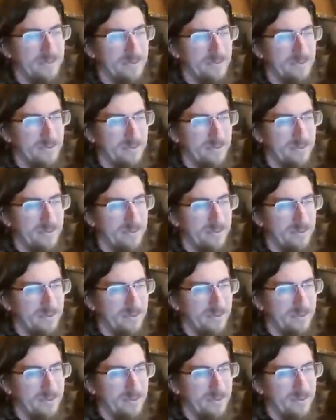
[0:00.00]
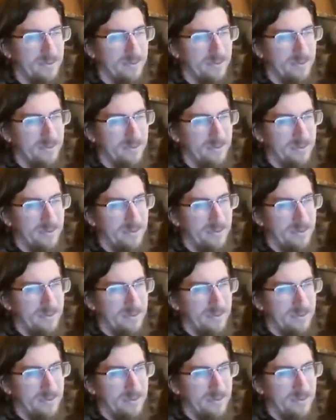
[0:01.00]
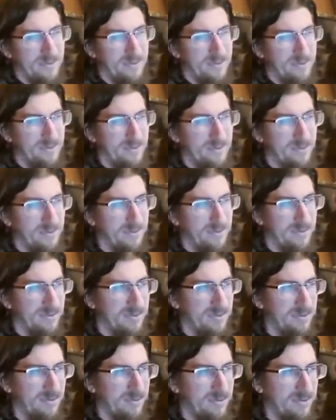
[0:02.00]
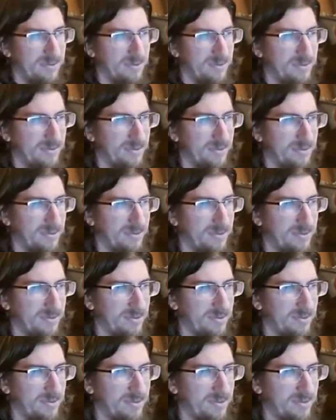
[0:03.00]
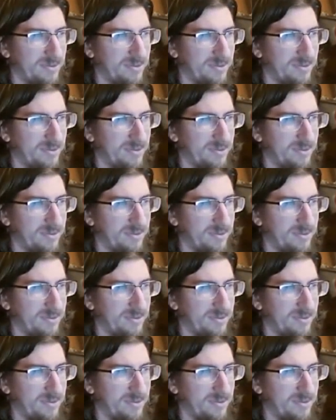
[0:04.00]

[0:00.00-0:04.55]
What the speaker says: This person isn't speaking.